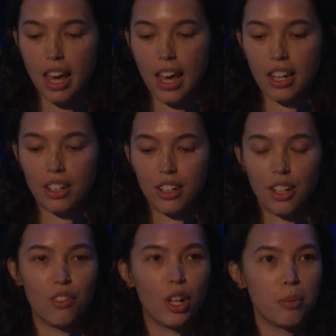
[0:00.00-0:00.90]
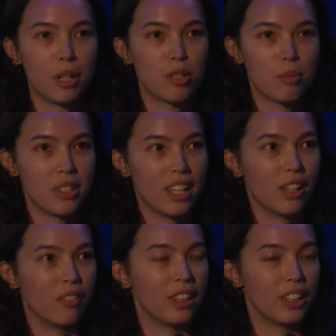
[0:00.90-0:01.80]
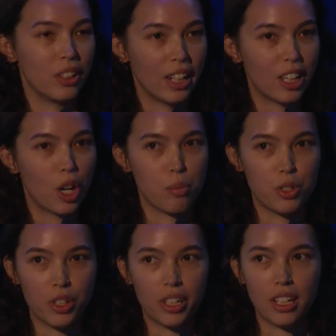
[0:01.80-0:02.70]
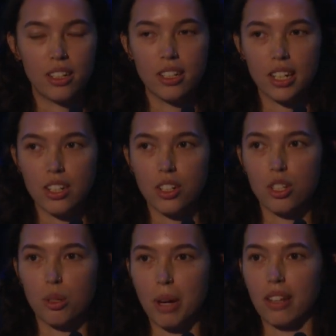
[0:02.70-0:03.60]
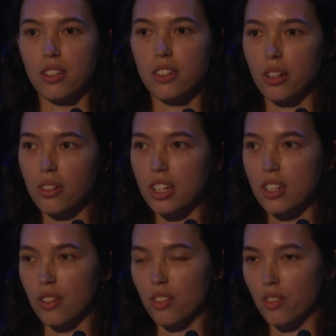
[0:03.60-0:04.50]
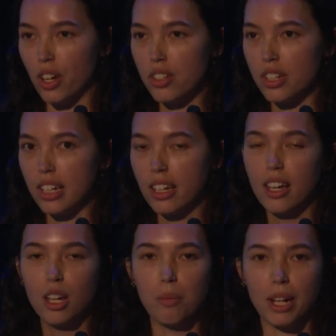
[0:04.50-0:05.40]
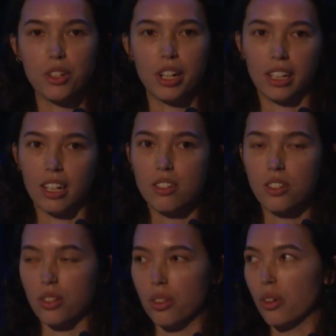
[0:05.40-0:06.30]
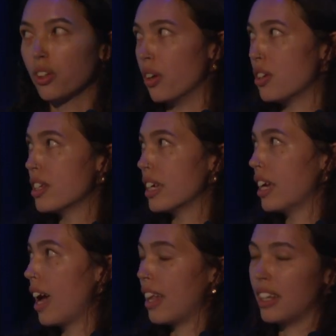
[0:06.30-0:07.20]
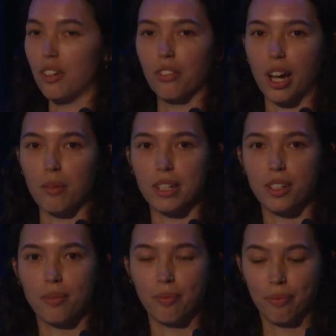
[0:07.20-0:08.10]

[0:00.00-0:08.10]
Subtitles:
And invertebrates present a really unique opportunity to teach us about the subtleties of diversity by training us to look closely at the environment.